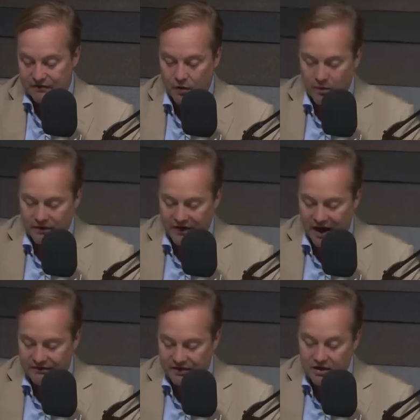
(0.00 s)

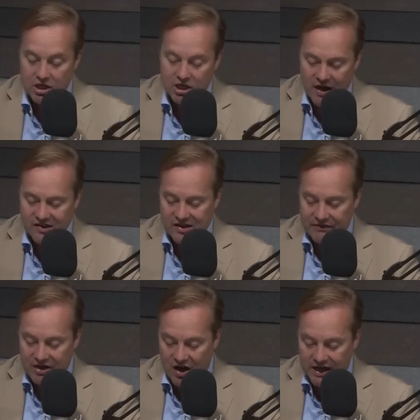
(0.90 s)
415
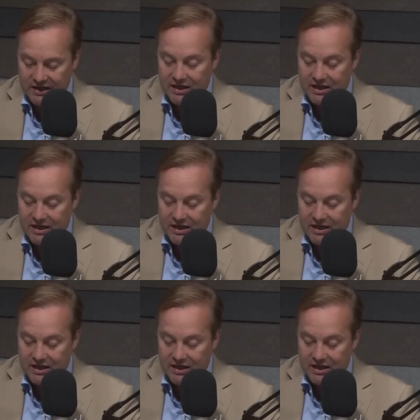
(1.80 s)
979